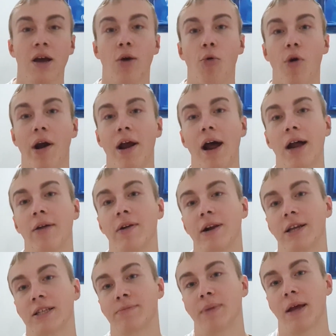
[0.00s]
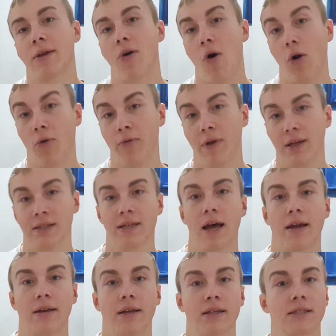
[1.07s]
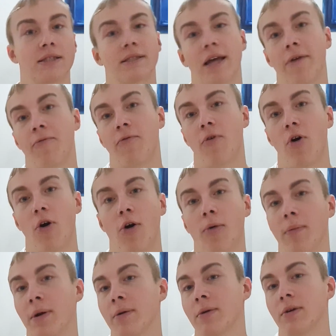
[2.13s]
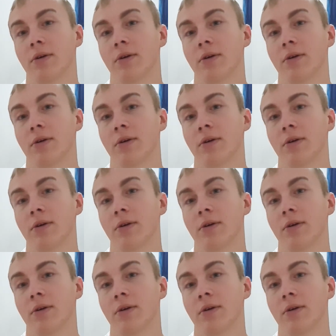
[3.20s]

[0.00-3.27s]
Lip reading: where I will explain all things like this step form,